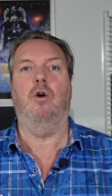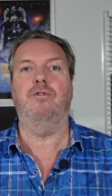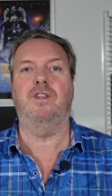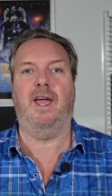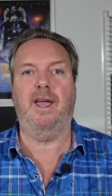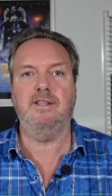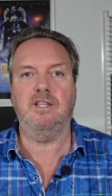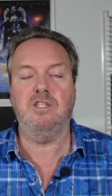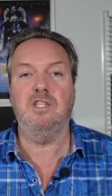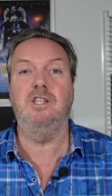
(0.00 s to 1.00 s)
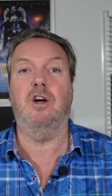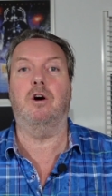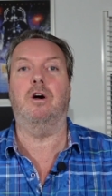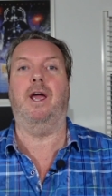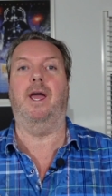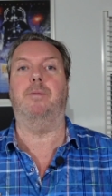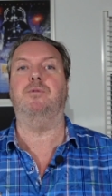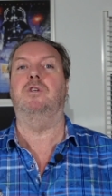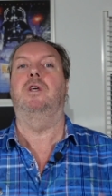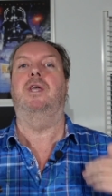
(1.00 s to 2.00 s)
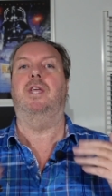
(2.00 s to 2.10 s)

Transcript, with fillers: of the ATGR apps